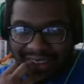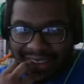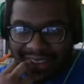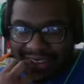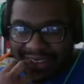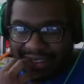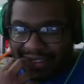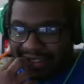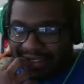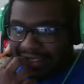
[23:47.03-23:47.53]

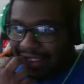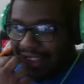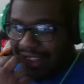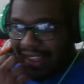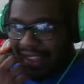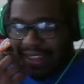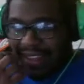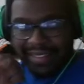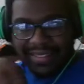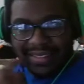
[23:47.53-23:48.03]

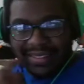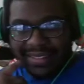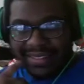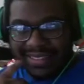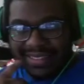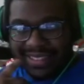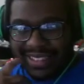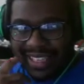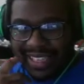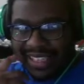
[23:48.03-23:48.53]
It's a
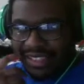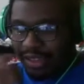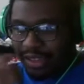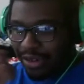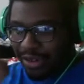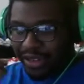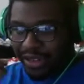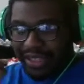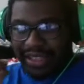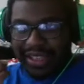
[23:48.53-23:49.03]
tempo loss. It
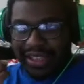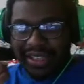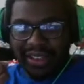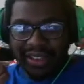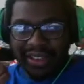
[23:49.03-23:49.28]
can be,